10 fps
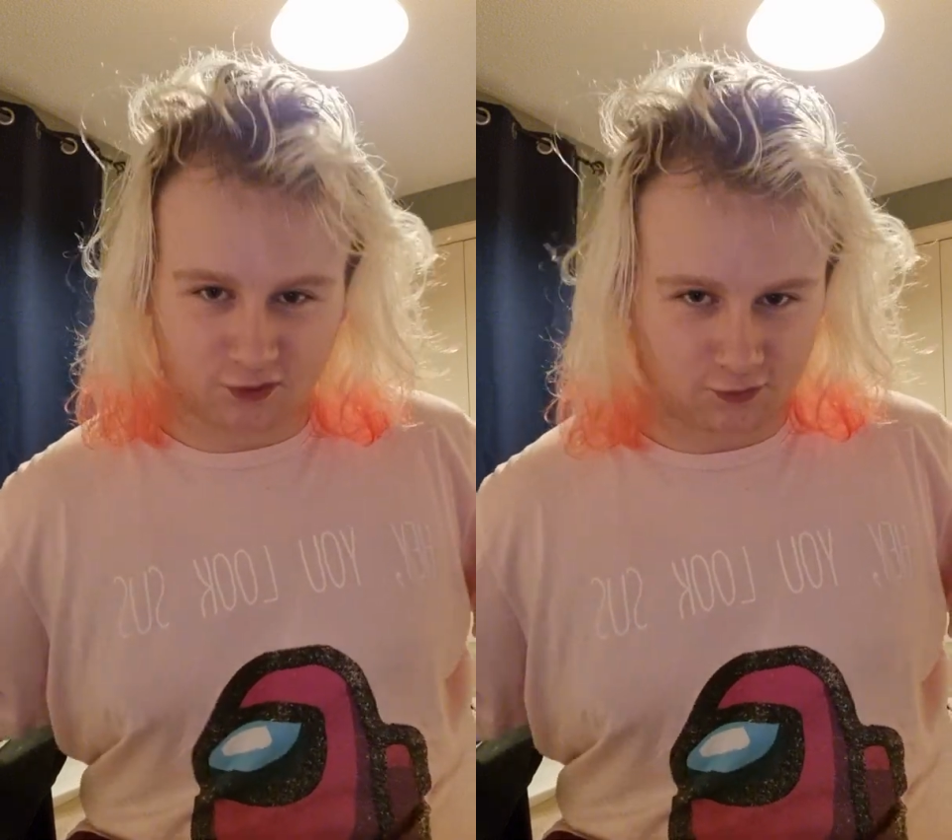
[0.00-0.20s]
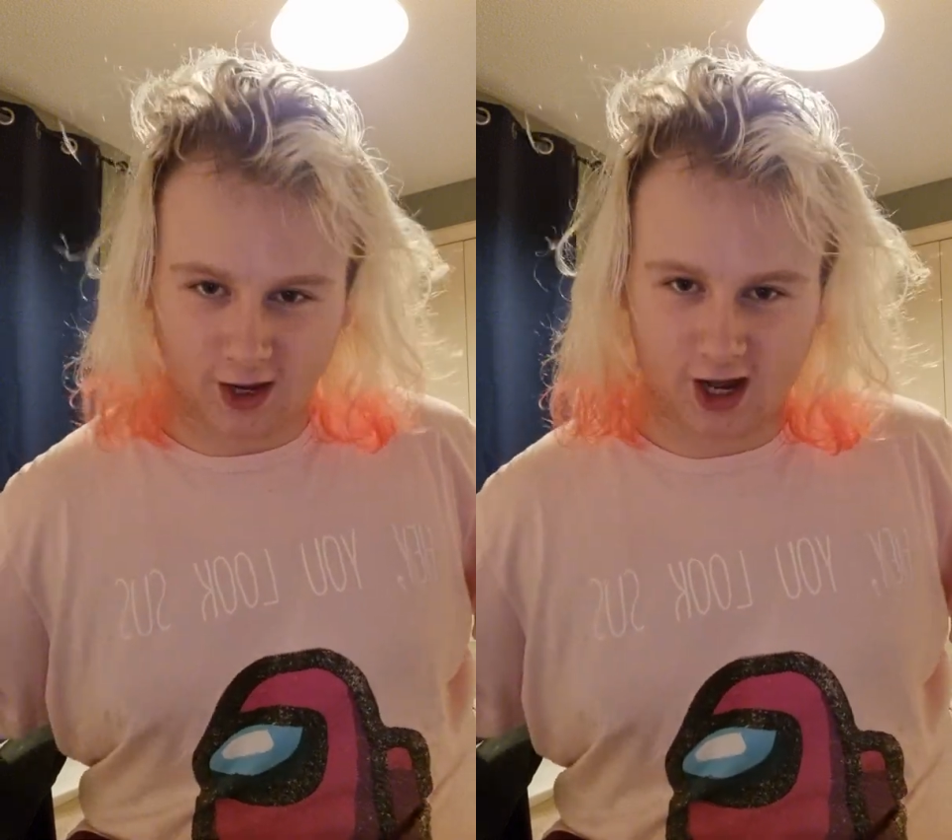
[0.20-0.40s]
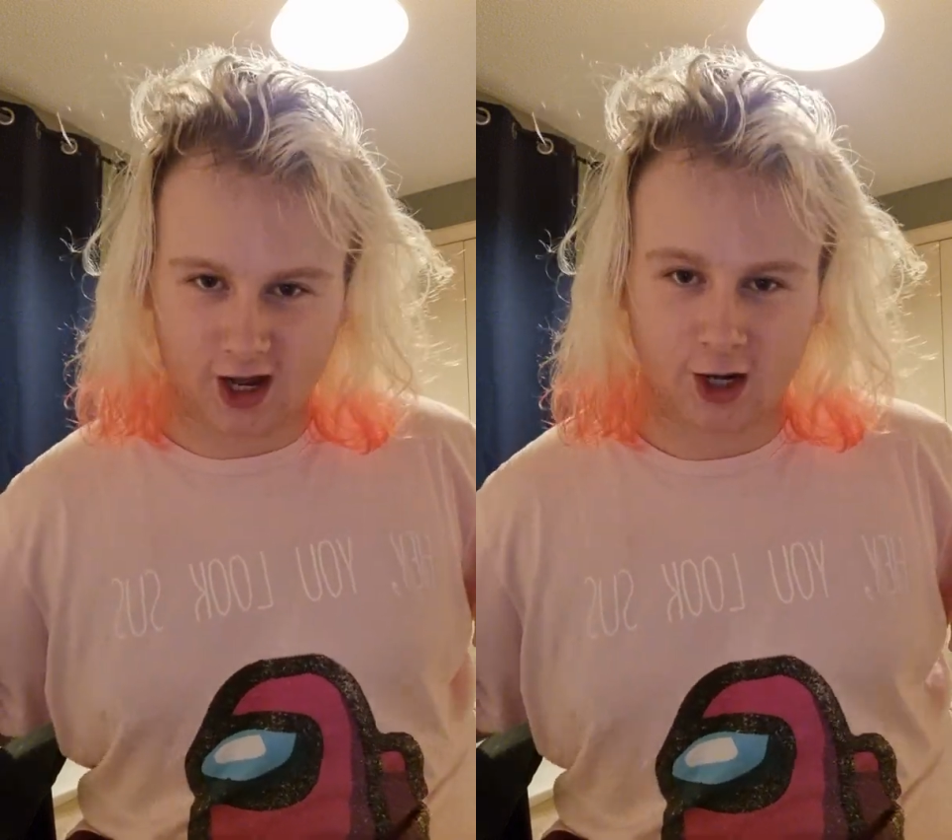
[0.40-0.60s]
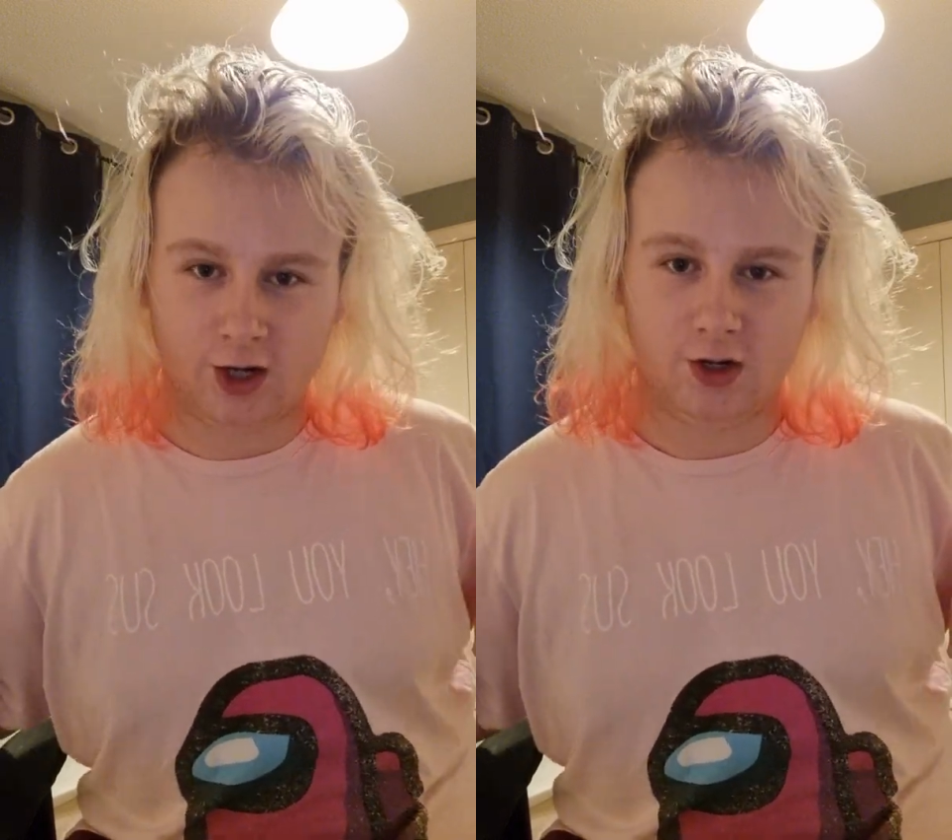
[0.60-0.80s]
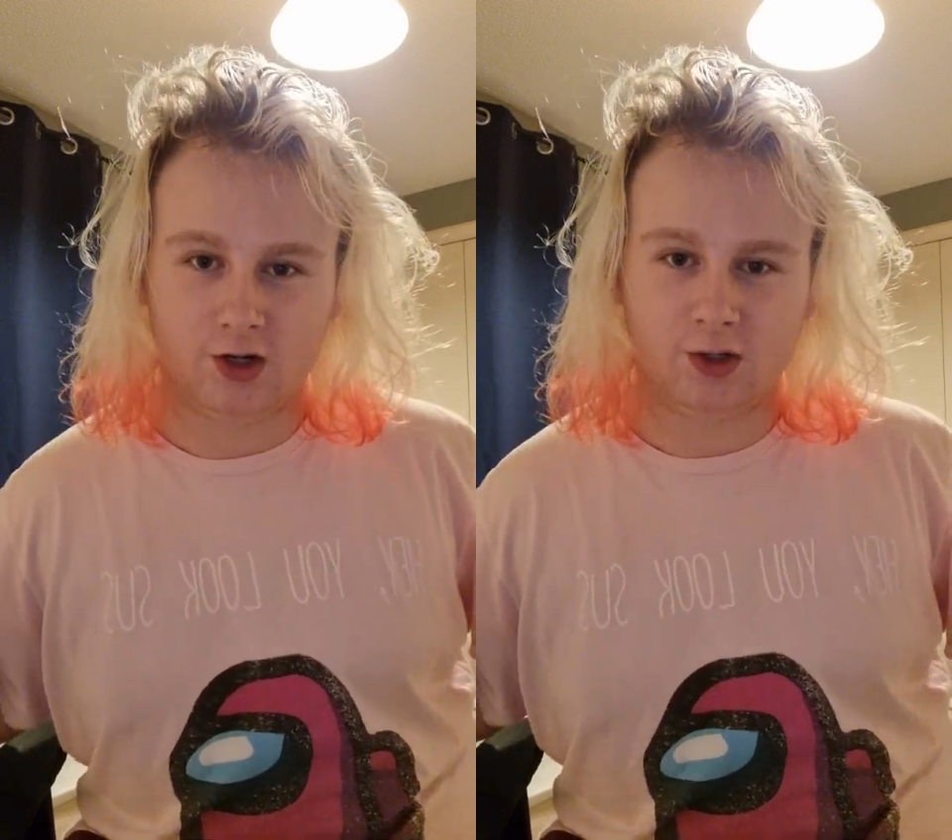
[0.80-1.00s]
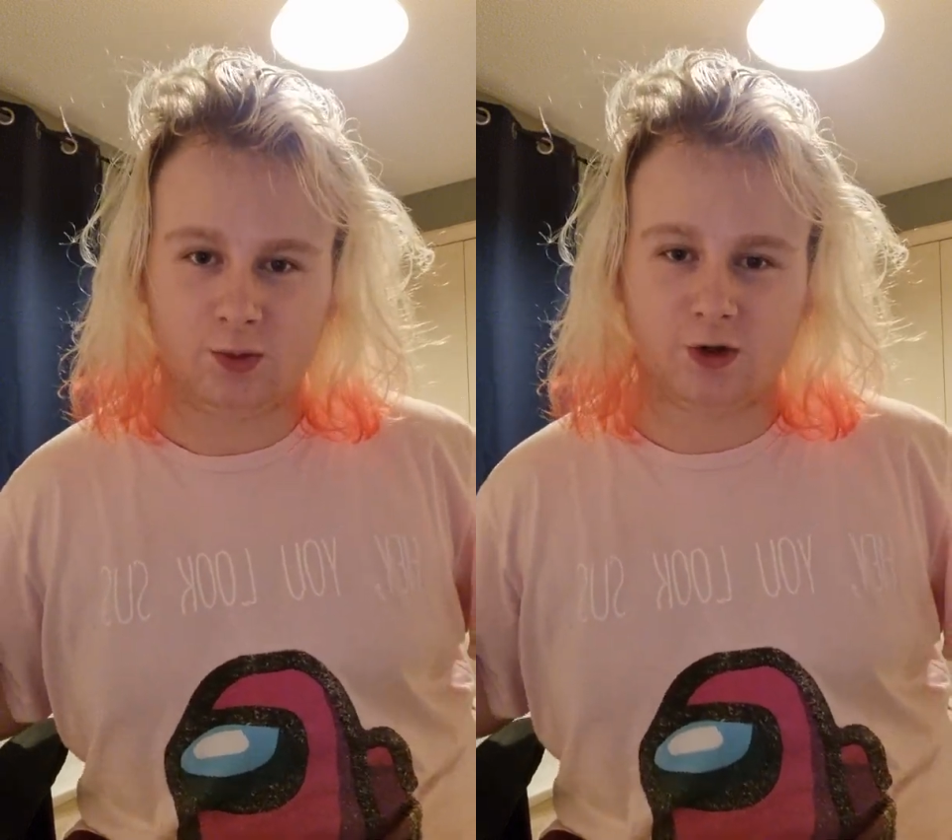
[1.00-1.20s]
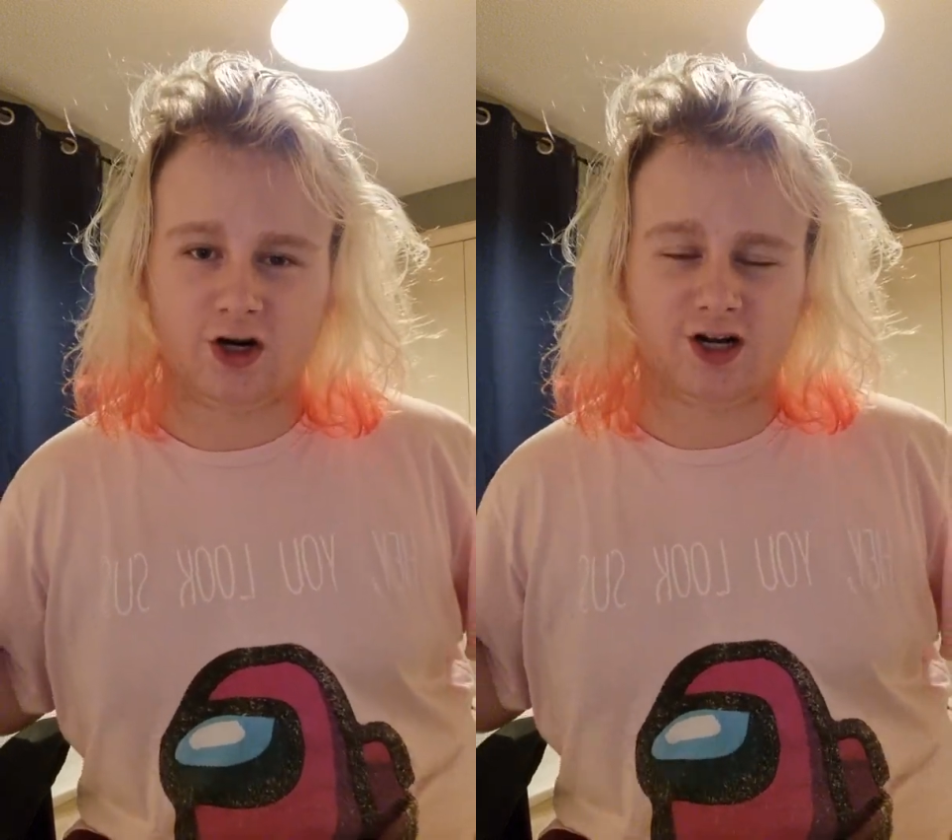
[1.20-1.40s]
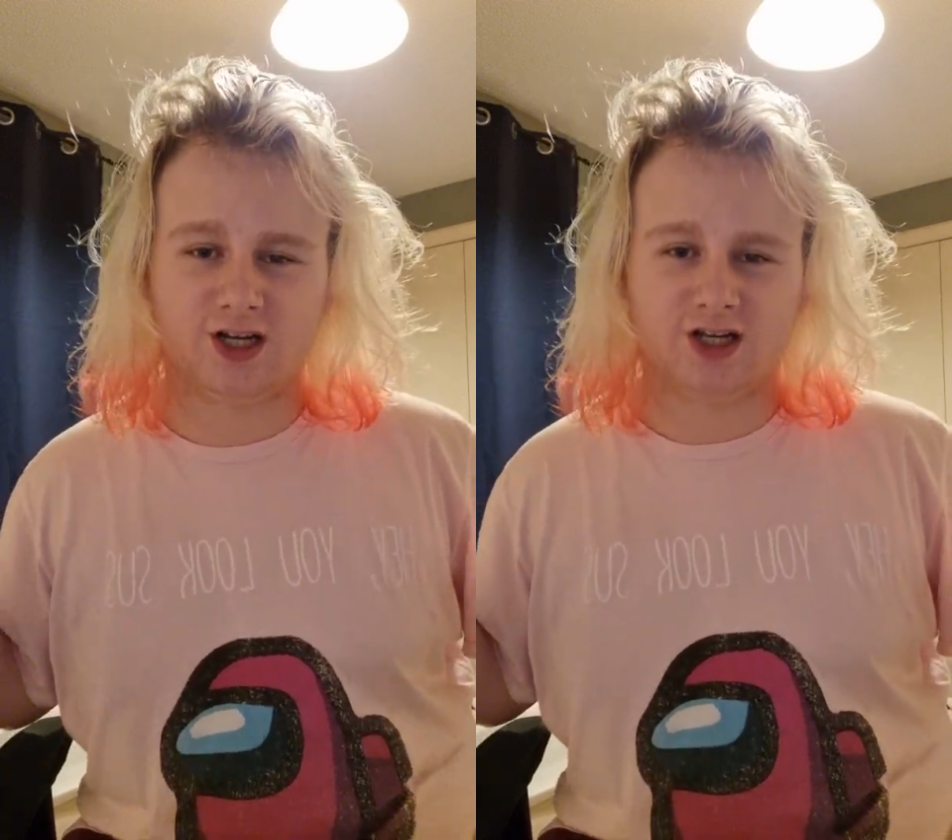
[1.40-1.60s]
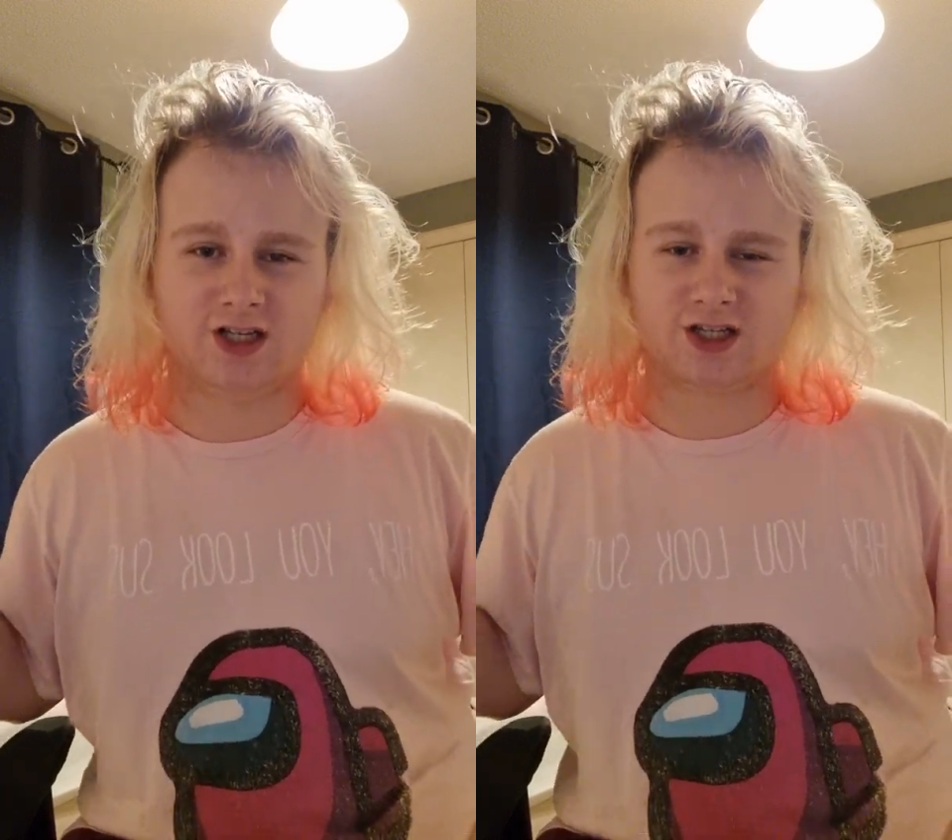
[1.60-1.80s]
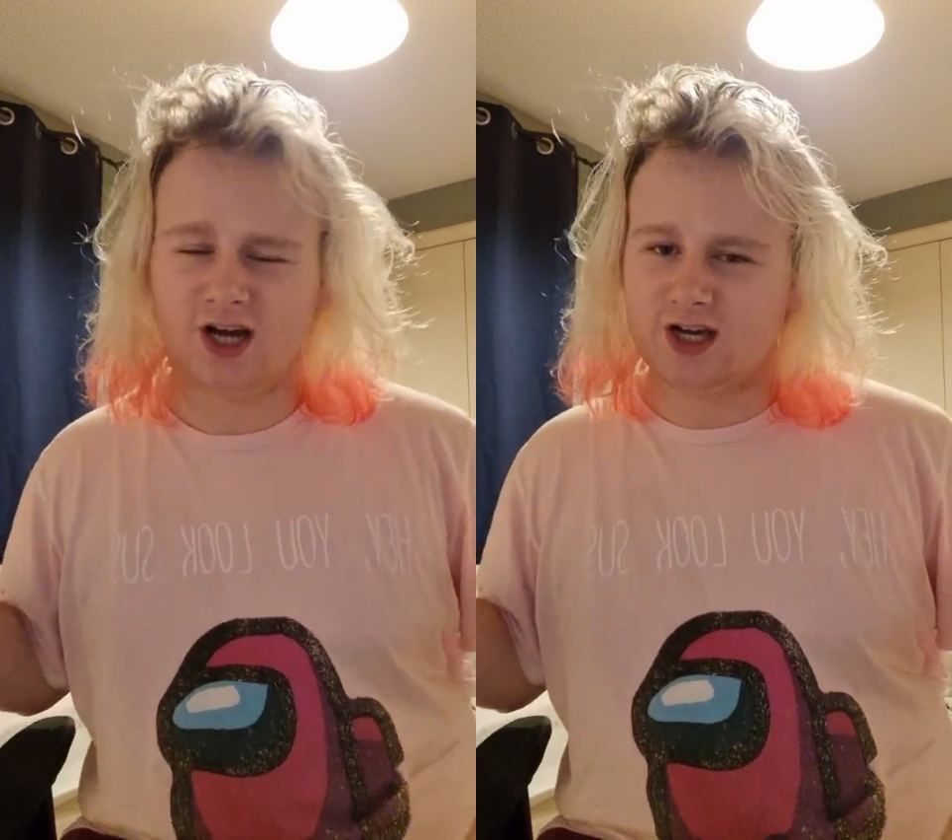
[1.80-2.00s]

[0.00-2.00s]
found what he's